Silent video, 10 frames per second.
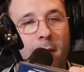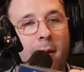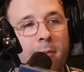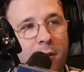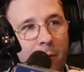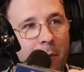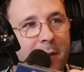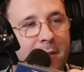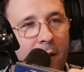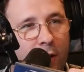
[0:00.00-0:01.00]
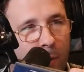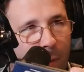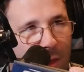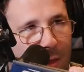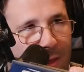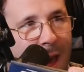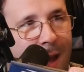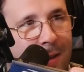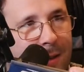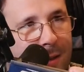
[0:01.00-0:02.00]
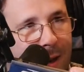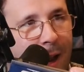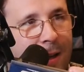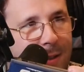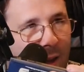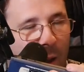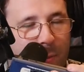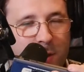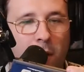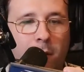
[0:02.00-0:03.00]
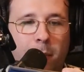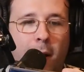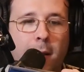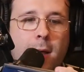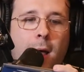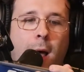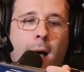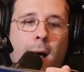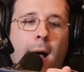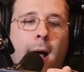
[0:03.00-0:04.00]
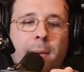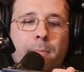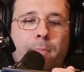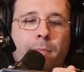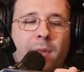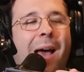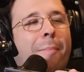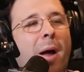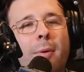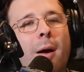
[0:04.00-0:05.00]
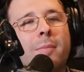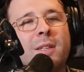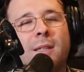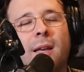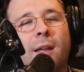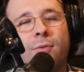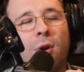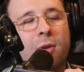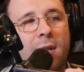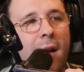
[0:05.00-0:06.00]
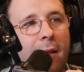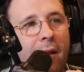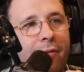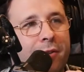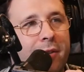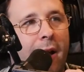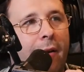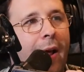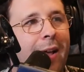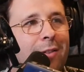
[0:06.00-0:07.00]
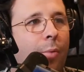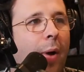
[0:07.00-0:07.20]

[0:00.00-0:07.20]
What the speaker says: him, she would have been sent home that next episode. But my problem is that he throws the I love yous out as a way.